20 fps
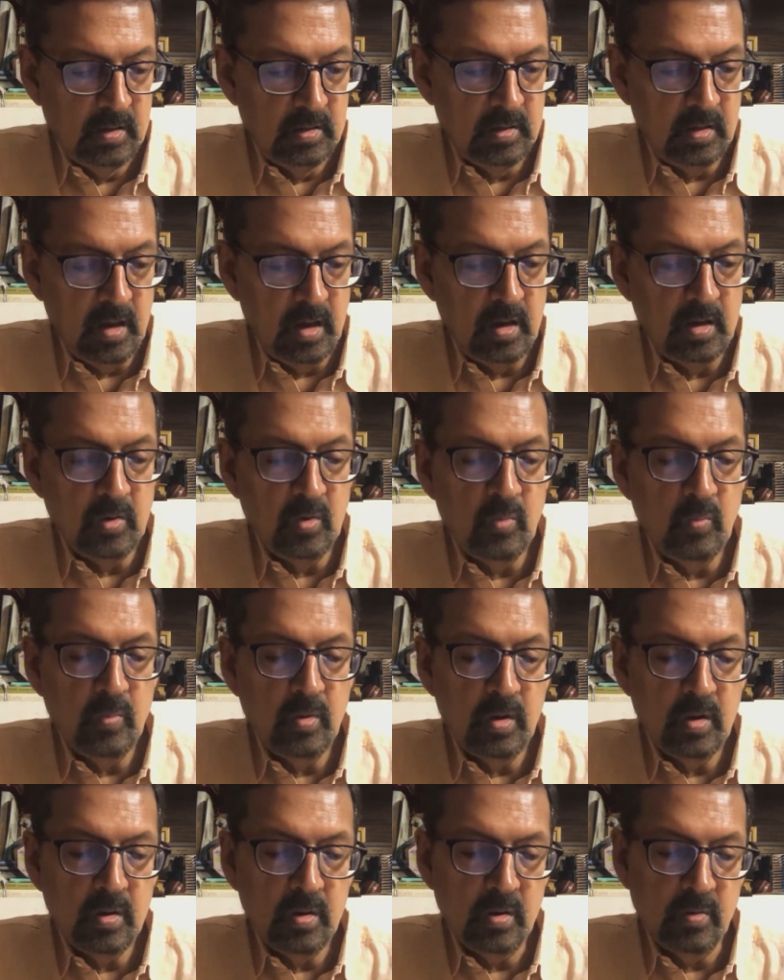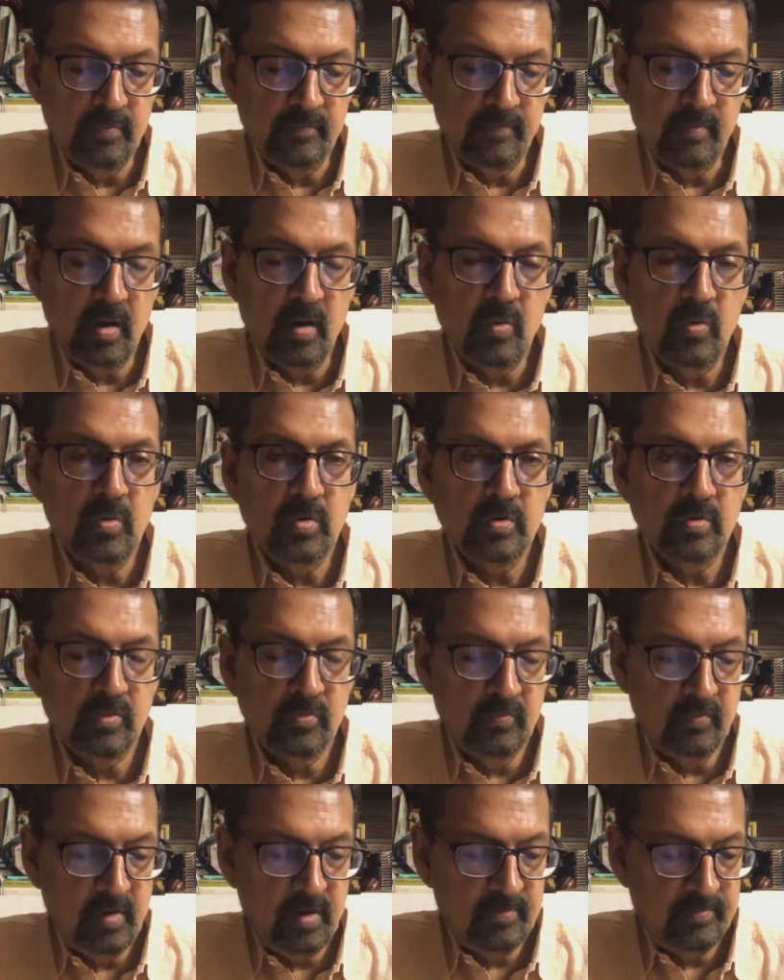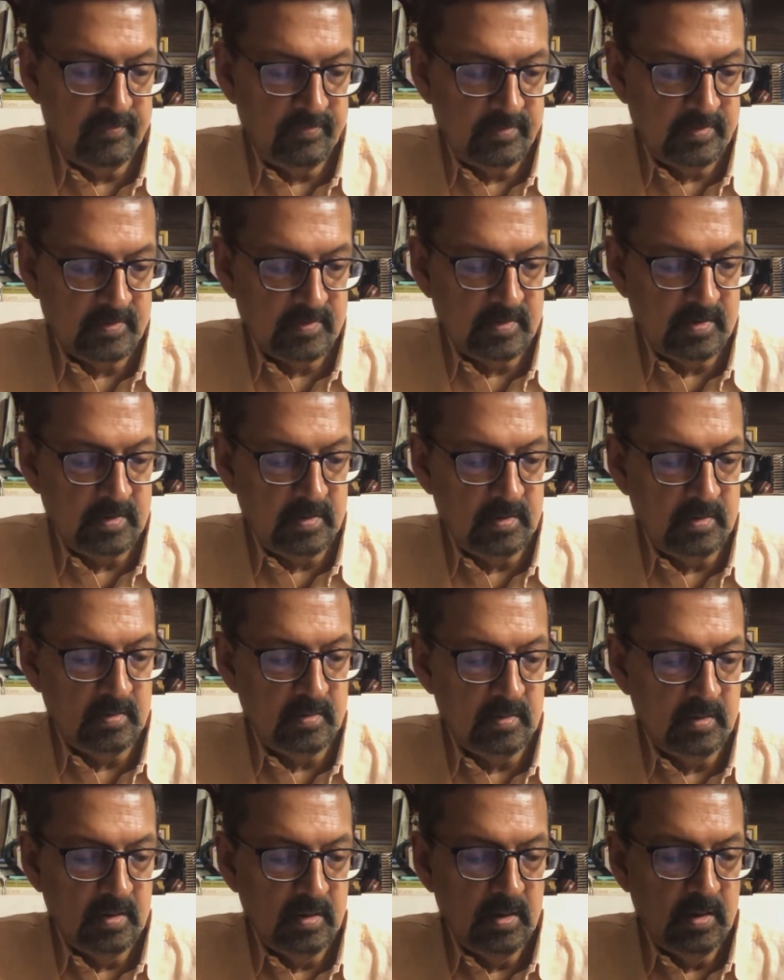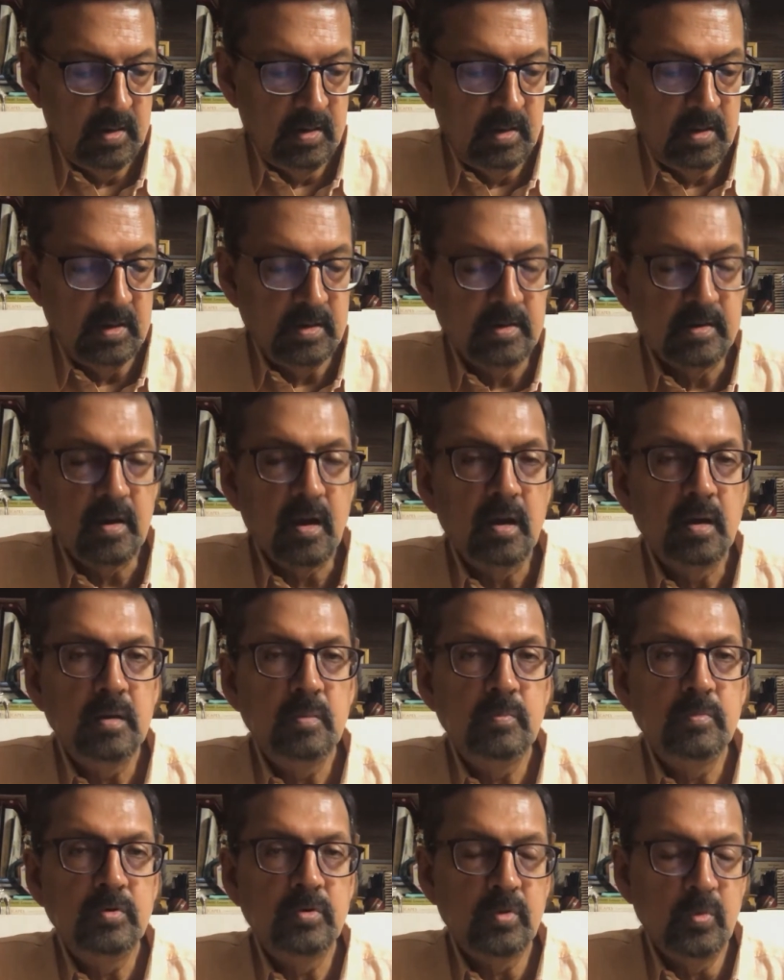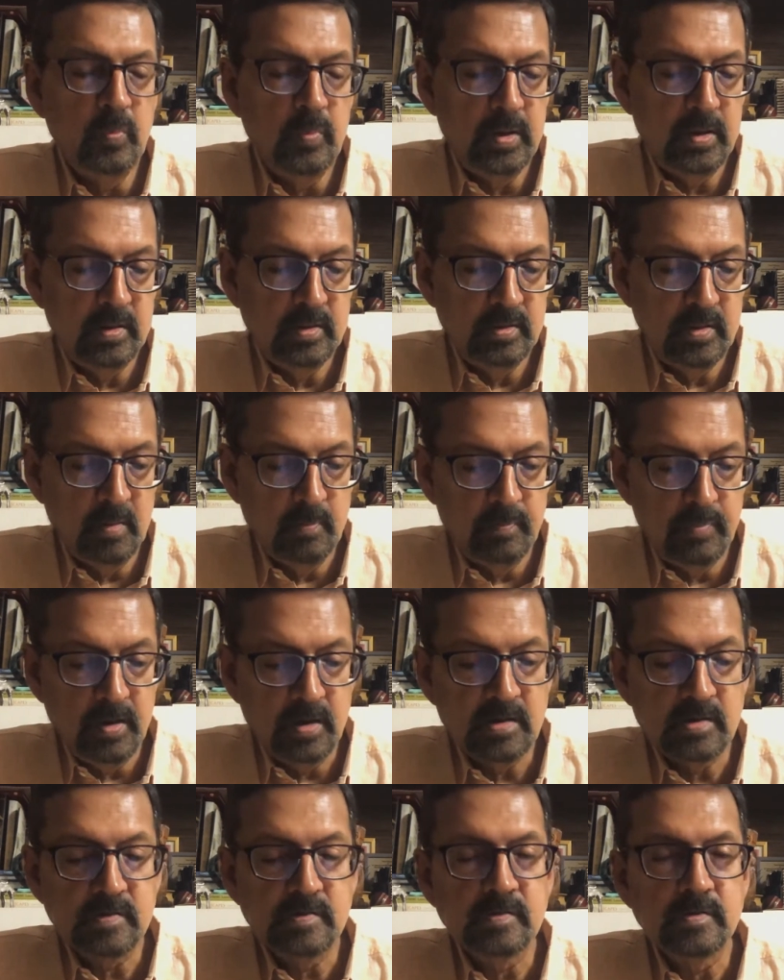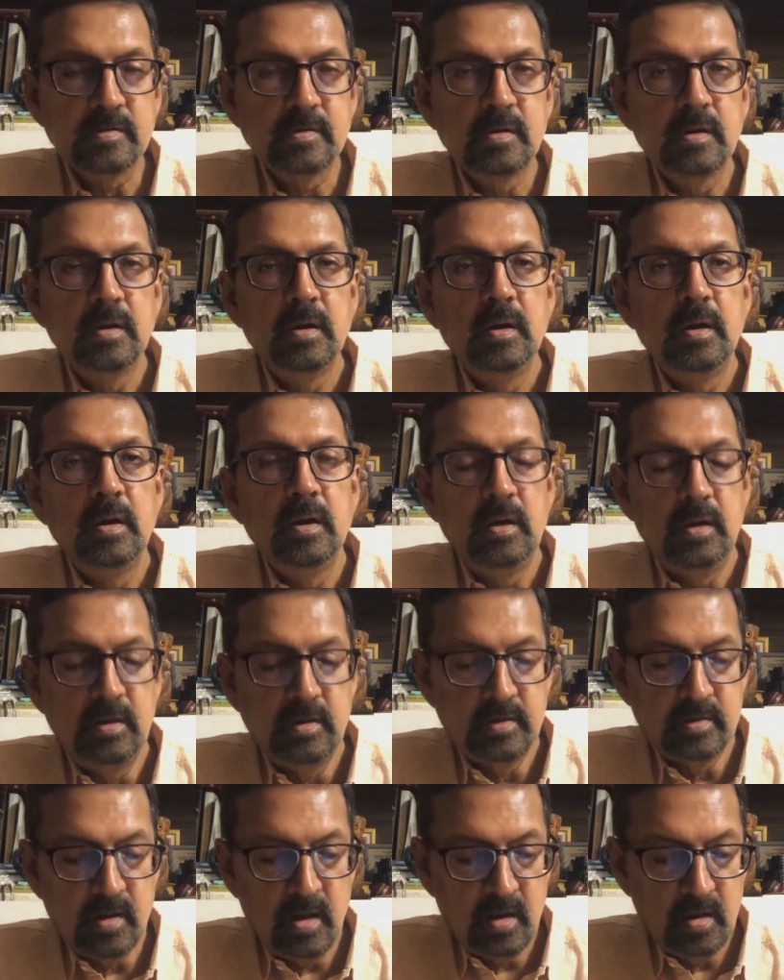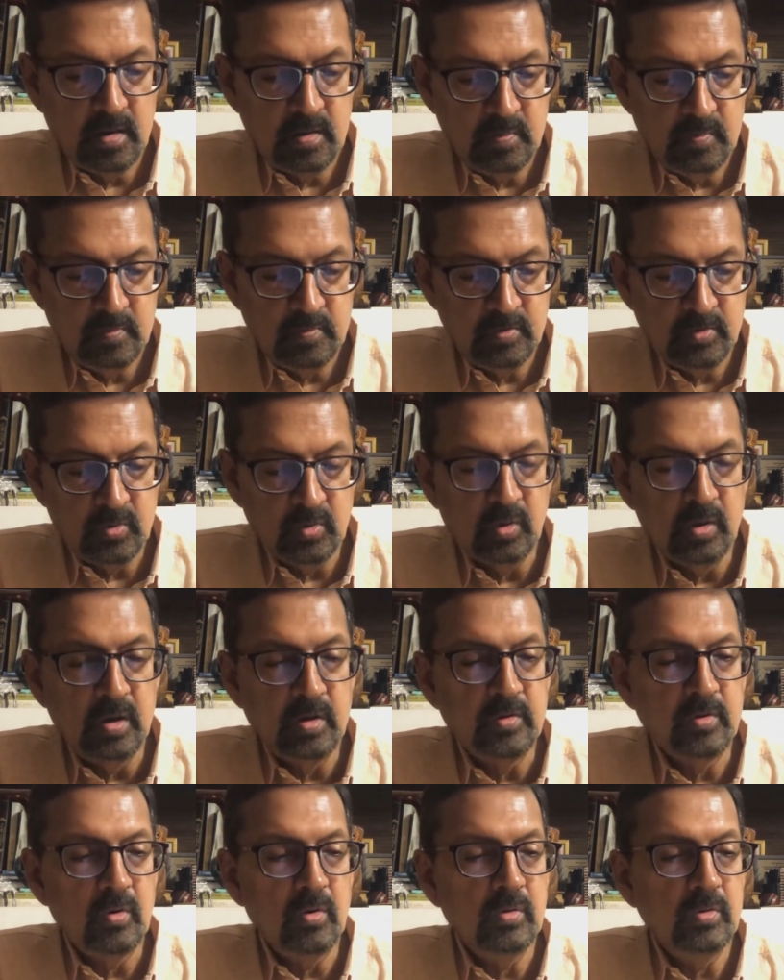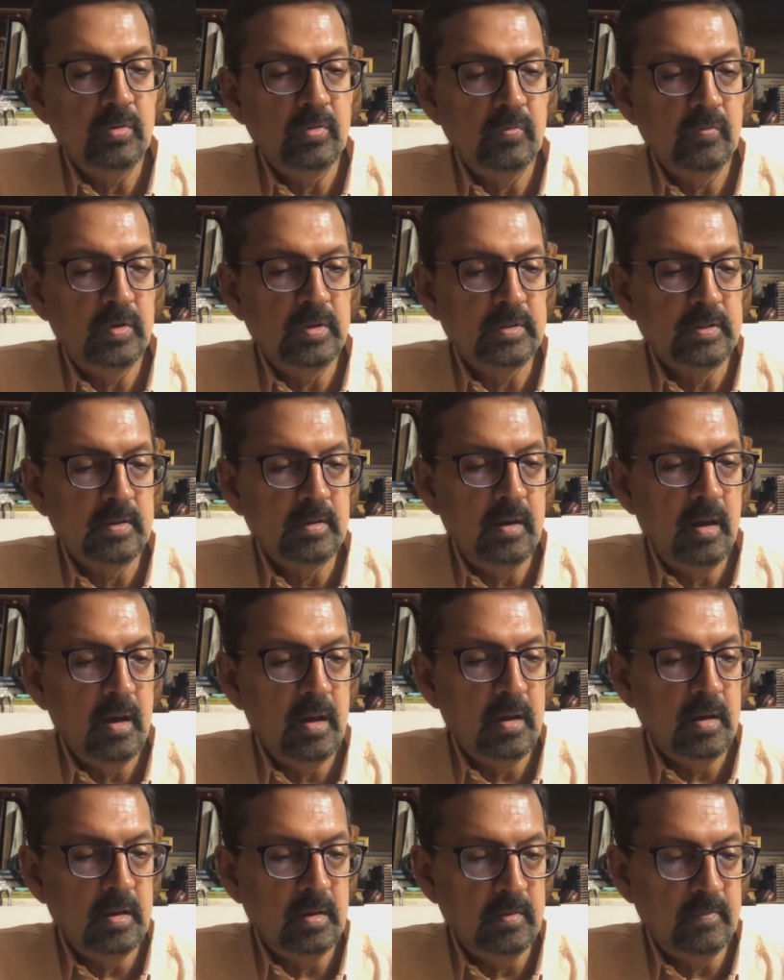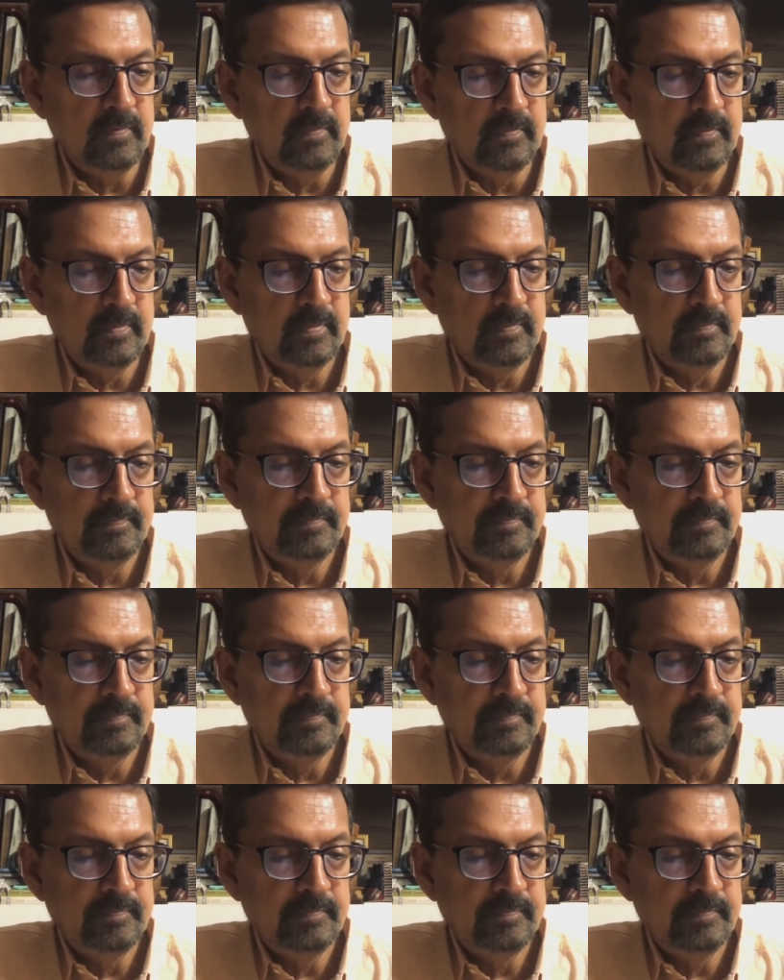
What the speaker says: The aroma of flowers wafts in. A time to bury the past. A time to get on with life.